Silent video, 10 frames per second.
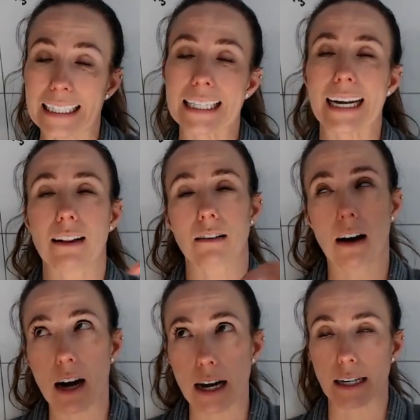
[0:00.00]
and
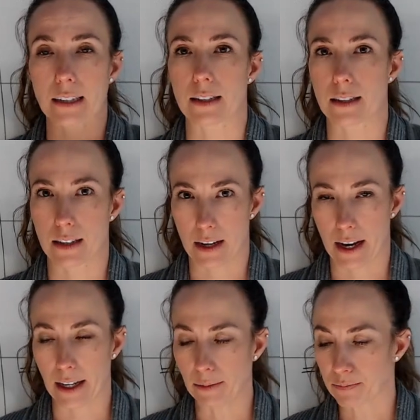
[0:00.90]
alkynes
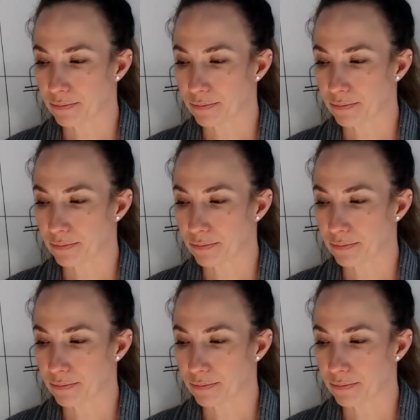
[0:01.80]
today.